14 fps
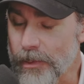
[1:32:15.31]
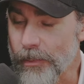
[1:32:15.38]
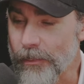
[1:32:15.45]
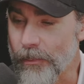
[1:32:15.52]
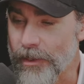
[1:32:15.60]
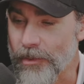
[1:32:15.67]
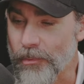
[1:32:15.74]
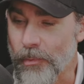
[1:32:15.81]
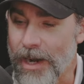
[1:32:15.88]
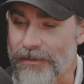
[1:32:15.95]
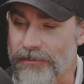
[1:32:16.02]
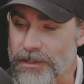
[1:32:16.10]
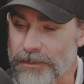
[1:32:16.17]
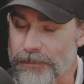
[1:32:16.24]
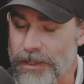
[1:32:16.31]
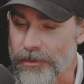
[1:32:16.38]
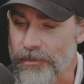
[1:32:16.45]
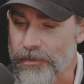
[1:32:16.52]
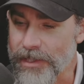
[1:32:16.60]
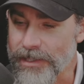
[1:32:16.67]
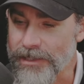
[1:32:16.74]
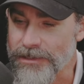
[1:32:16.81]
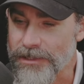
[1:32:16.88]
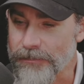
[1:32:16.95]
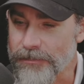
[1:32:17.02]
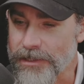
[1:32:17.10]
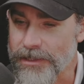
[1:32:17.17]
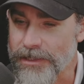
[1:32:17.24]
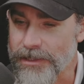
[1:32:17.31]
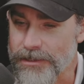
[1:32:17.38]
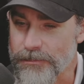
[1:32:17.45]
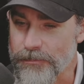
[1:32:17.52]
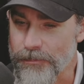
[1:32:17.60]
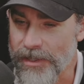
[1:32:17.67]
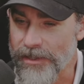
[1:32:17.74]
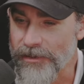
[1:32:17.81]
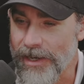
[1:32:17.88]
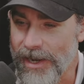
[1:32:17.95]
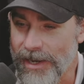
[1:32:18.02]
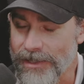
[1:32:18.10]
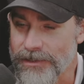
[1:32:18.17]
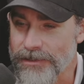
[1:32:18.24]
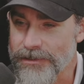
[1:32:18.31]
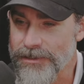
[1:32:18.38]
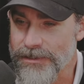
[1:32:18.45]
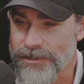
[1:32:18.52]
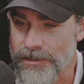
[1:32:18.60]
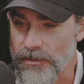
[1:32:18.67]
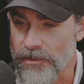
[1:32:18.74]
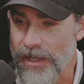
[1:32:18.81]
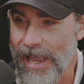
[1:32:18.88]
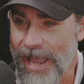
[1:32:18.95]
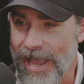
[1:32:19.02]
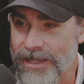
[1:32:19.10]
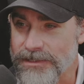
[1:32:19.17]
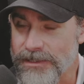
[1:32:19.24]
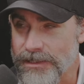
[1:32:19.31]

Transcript: but we want to rival it by creating something that is better and still as